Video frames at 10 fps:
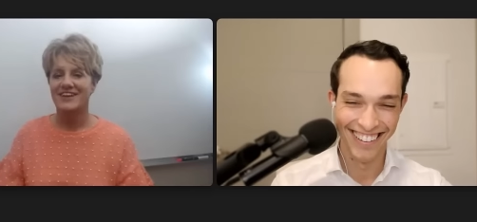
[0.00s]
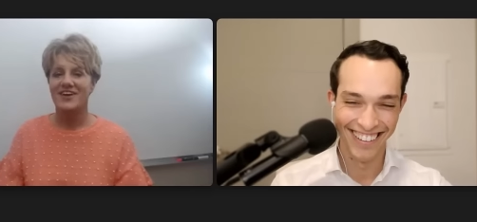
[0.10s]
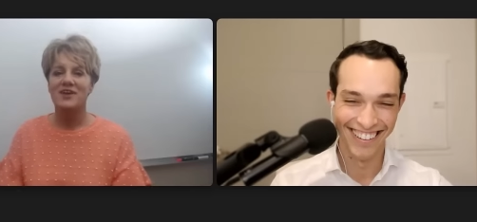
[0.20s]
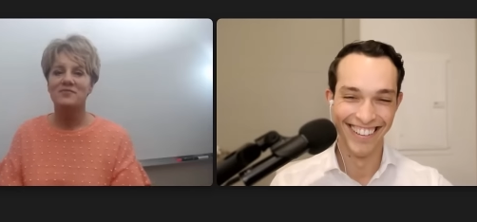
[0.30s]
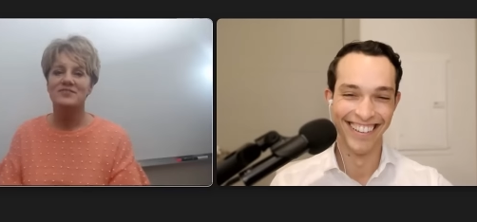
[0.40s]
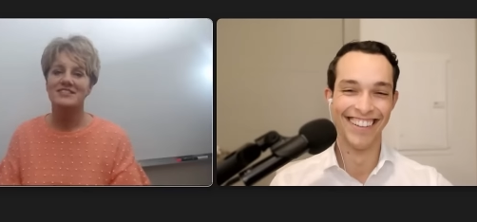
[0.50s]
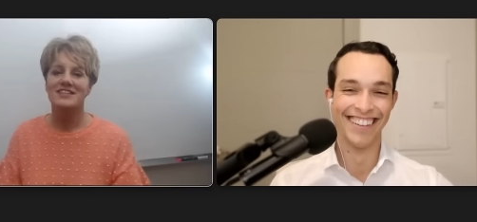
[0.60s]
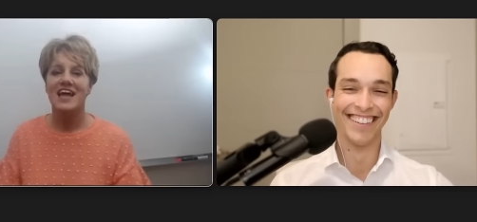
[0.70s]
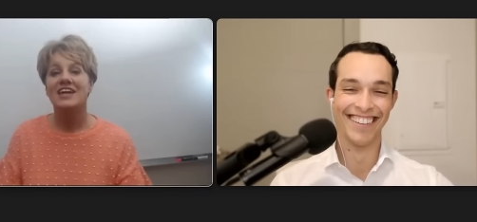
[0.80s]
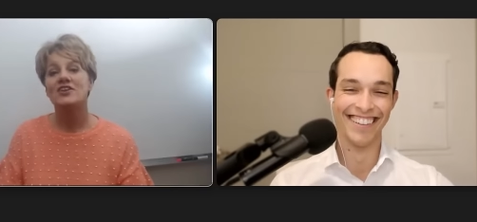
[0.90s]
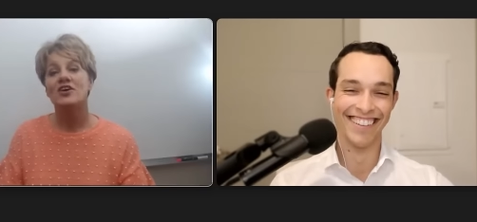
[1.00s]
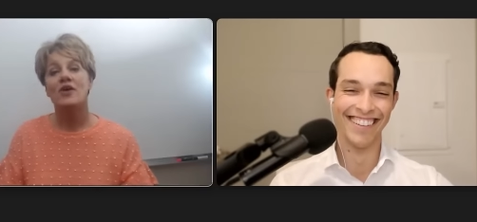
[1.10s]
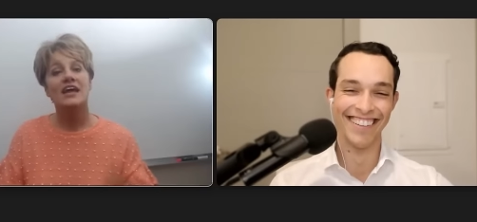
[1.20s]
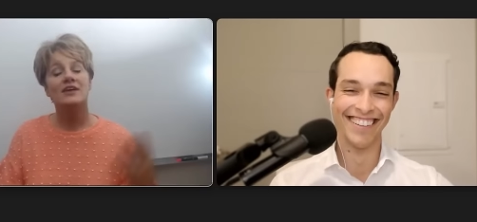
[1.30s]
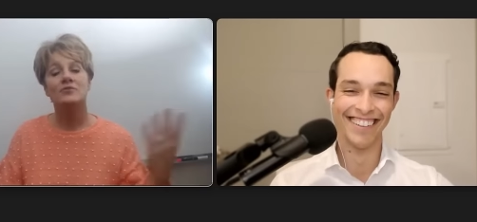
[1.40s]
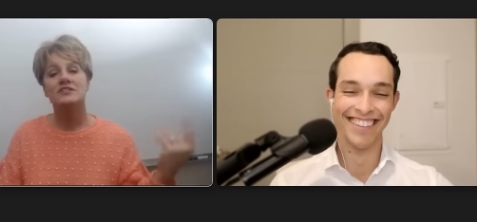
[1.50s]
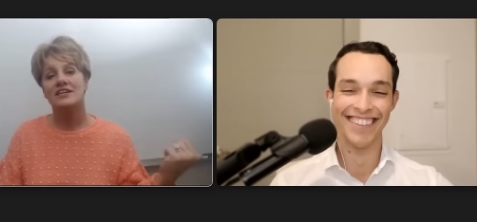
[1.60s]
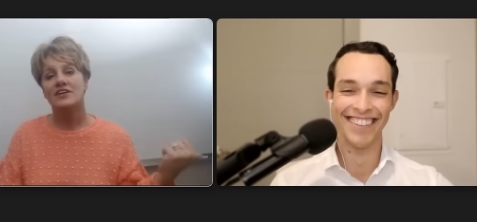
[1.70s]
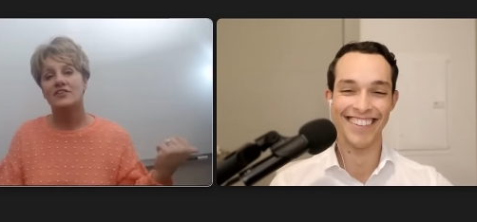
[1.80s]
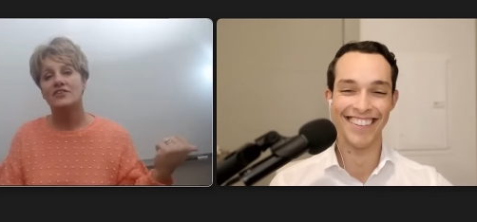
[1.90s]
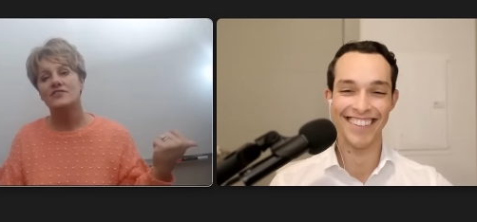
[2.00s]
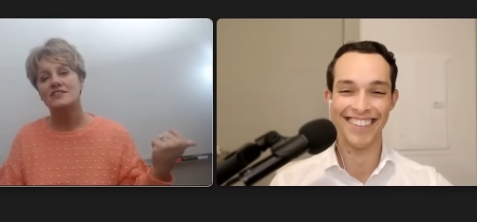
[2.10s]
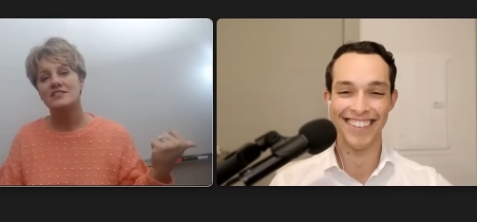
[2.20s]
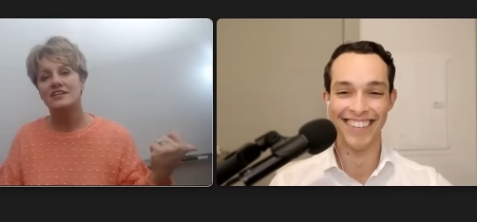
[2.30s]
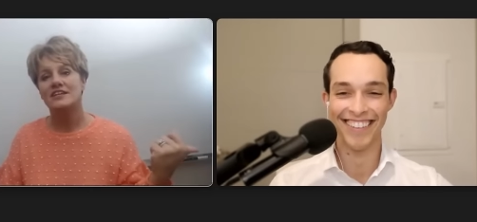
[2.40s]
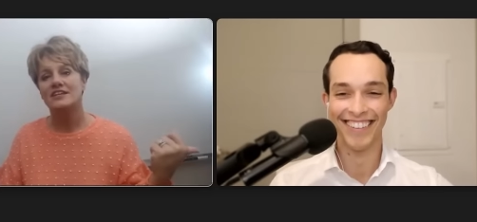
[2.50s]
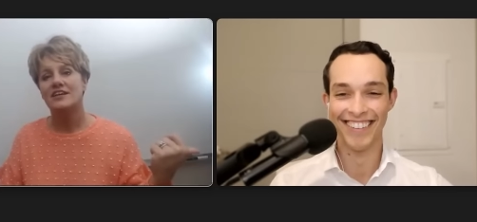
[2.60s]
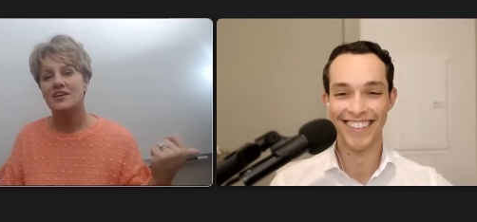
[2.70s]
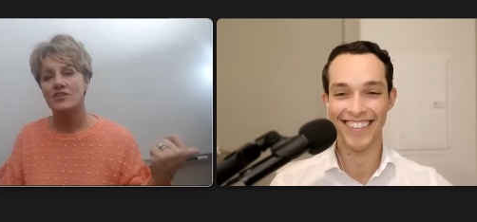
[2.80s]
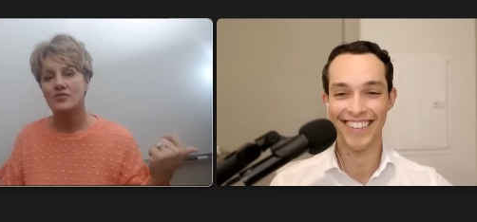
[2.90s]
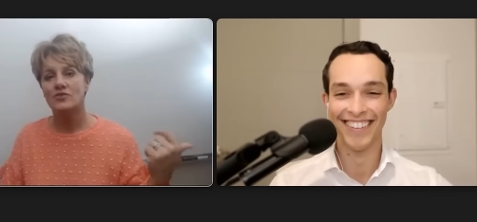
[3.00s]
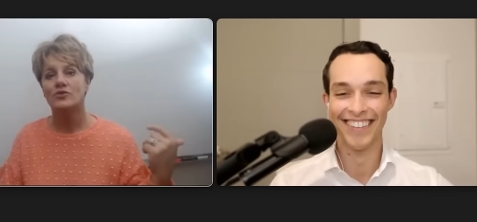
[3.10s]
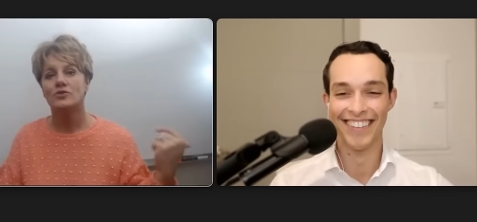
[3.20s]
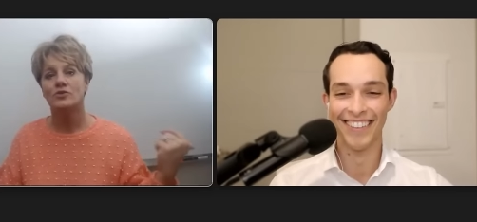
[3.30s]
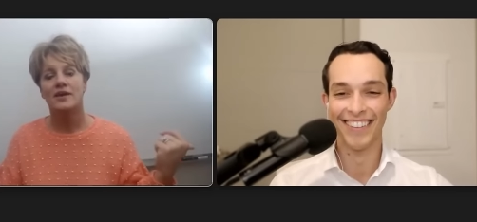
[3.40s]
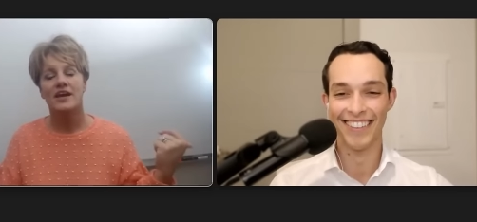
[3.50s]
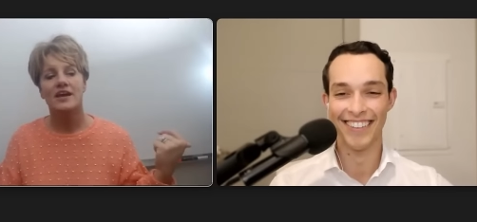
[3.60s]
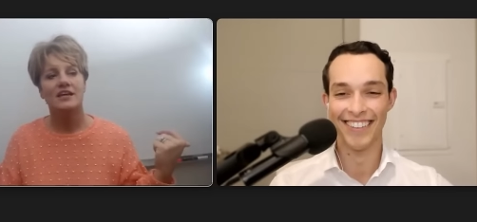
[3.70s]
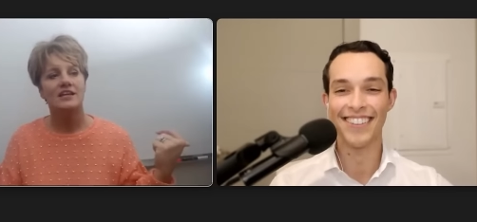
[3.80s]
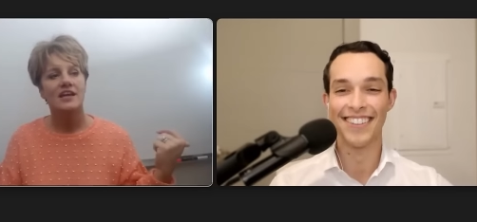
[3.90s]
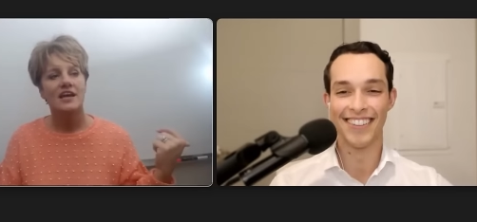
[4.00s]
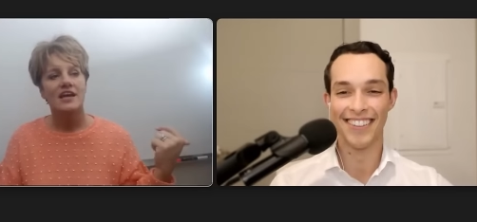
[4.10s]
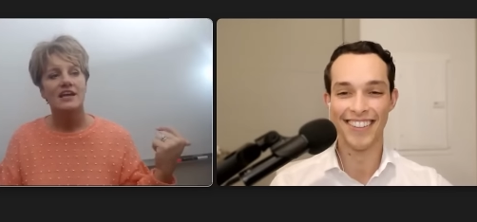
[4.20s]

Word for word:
Speaker 1: no, I'm just, you know, I was down there visiting another group and mm.